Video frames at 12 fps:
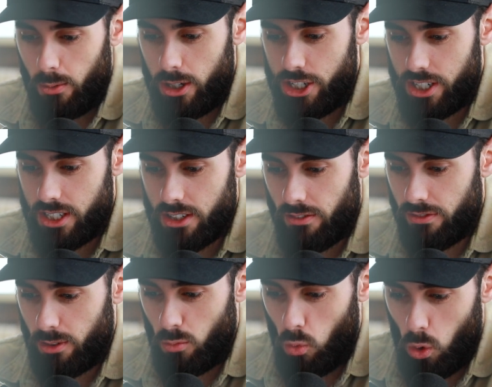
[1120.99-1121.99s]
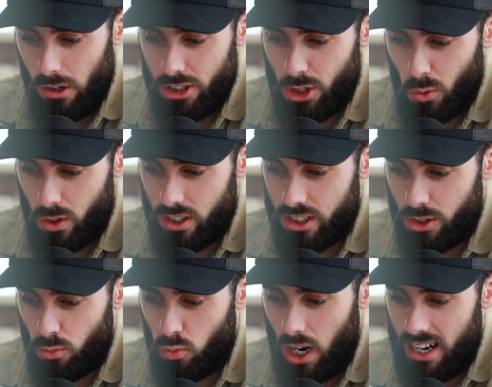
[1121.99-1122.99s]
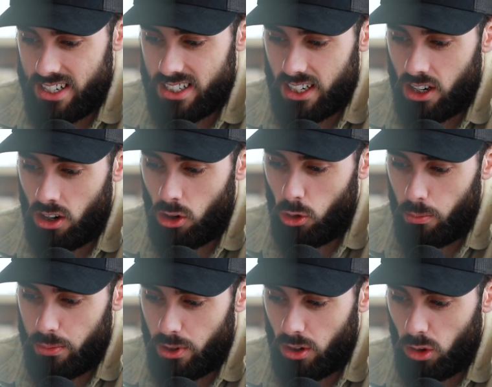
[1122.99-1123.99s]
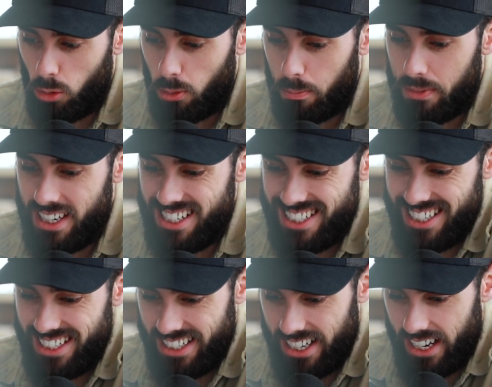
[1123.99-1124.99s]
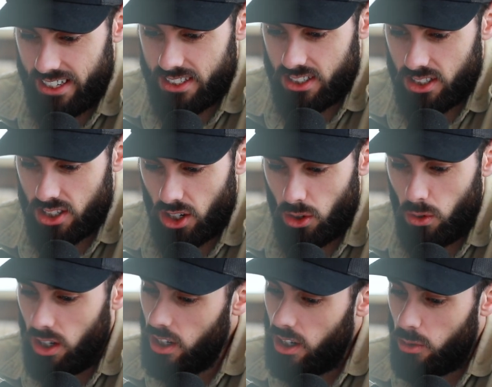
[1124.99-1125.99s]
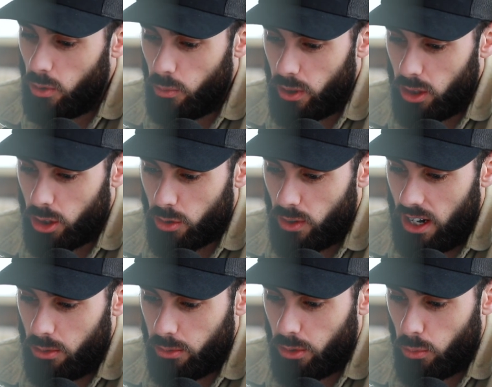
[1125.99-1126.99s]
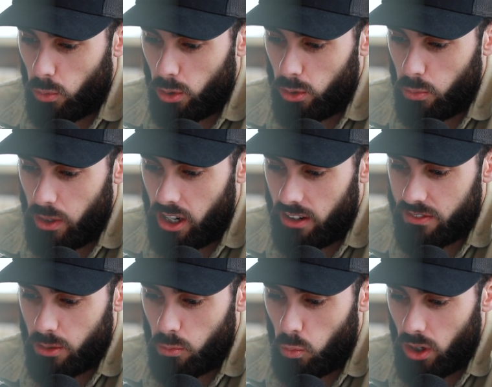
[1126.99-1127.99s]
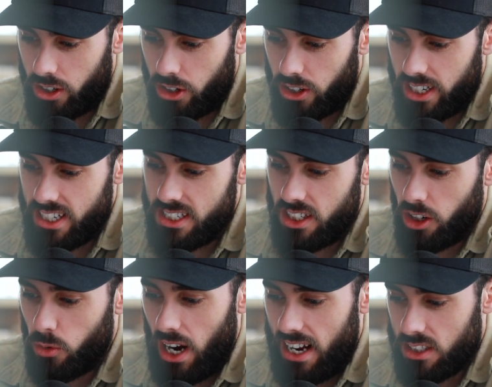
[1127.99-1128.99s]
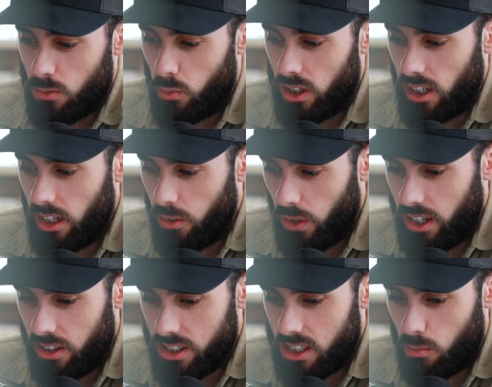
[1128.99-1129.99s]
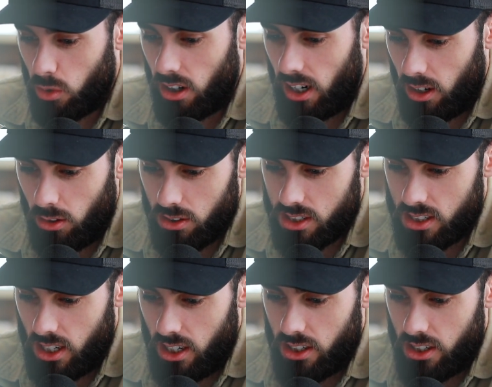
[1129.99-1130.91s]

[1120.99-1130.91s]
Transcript: which is From War-Torn to Rising Hope, the Global Peace Index. So when we look around the world, we often wonder, is the grass really greener somewhere else?